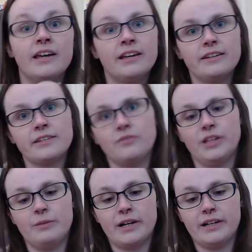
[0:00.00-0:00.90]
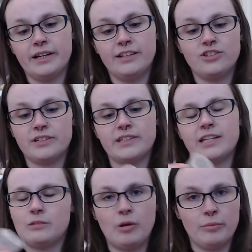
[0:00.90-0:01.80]
Doesn't really matter. It just
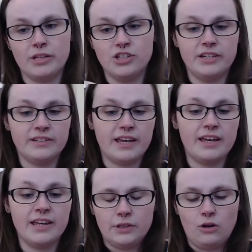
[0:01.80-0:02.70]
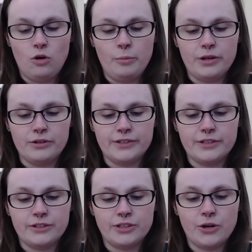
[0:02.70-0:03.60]
says pumpkin cheesecake. Oh my goodness.
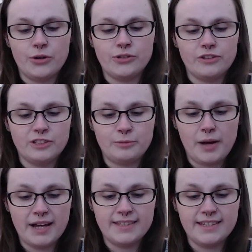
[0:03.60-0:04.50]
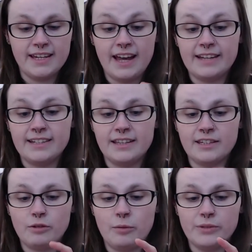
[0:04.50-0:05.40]
So, so spicy. And
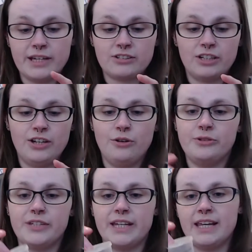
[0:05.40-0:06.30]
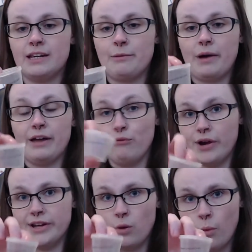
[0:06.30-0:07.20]
this one was actually used in my
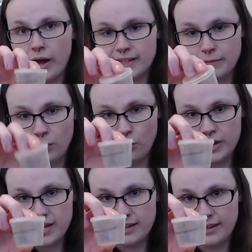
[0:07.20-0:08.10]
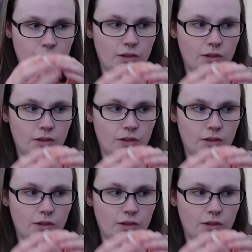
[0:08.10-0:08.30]
red wax melt week.